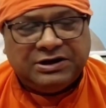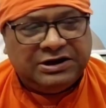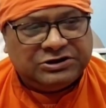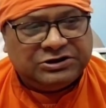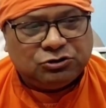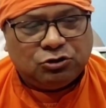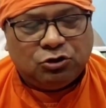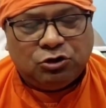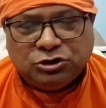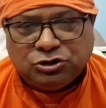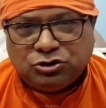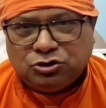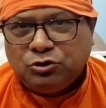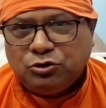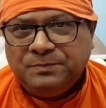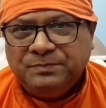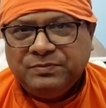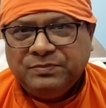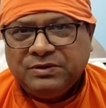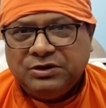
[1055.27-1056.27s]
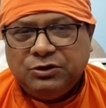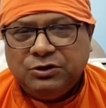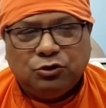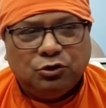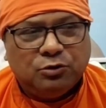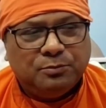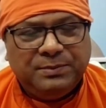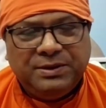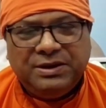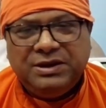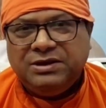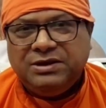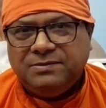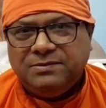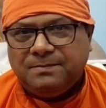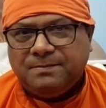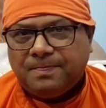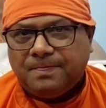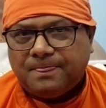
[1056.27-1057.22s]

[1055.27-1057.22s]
It's also, me.